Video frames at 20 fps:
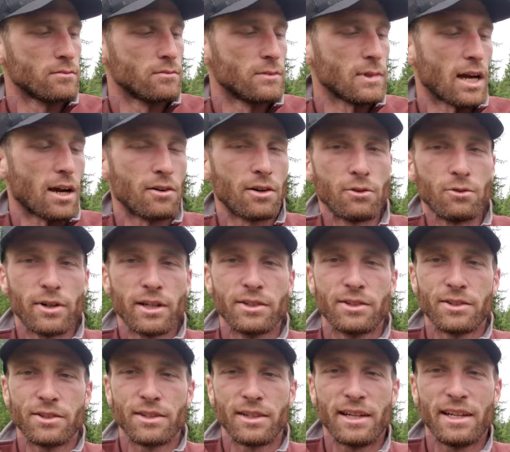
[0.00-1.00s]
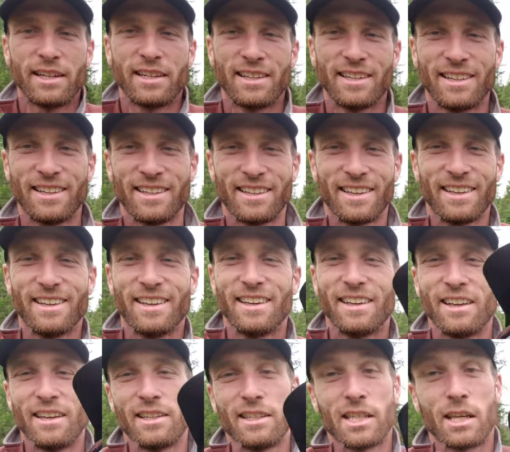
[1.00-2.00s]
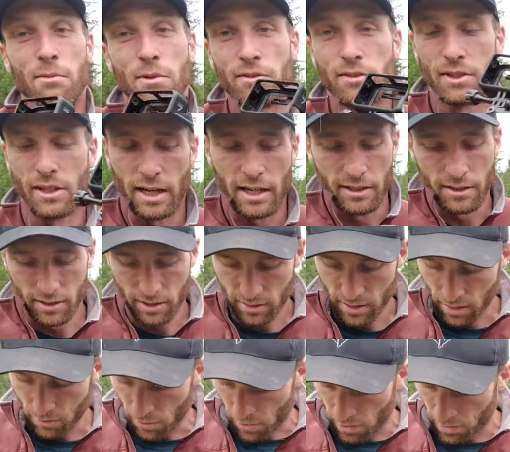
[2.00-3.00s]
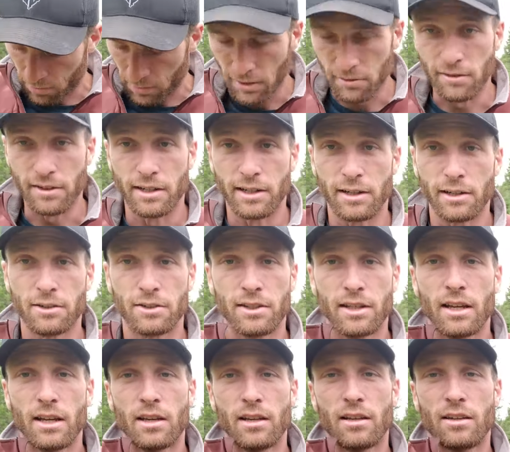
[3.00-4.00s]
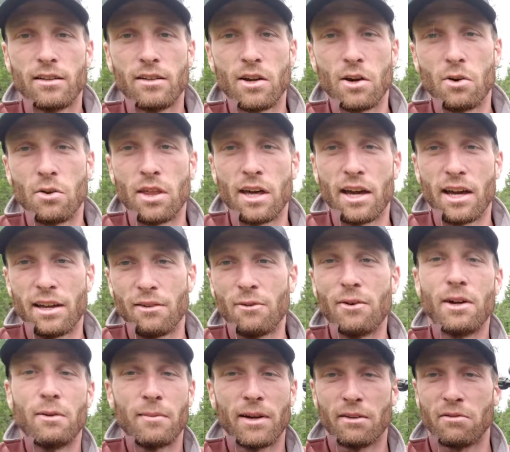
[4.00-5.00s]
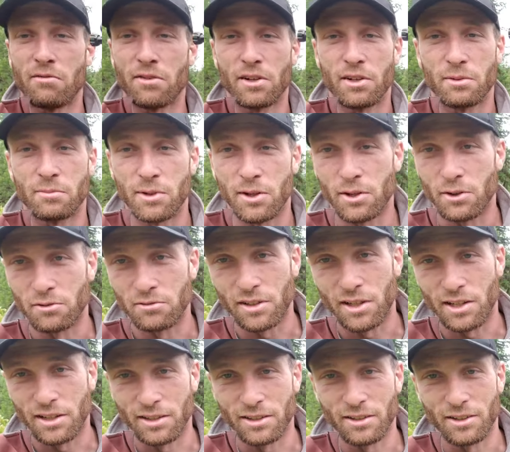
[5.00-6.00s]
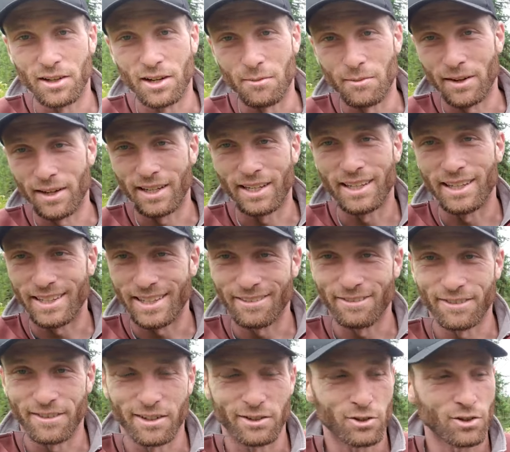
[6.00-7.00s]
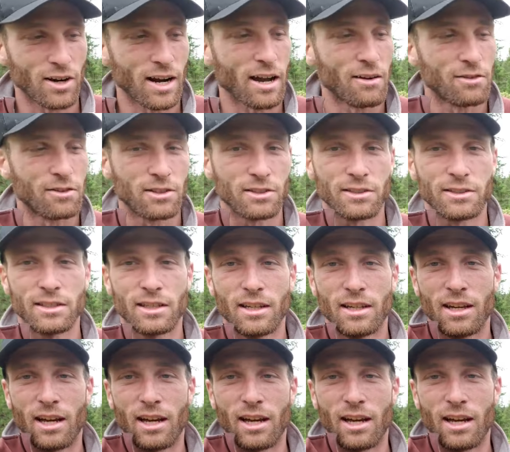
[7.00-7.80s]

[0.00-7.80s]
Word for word: Now originally, some of you guys that watch my videos know that one of my first moto vlogs on my indefinite travels,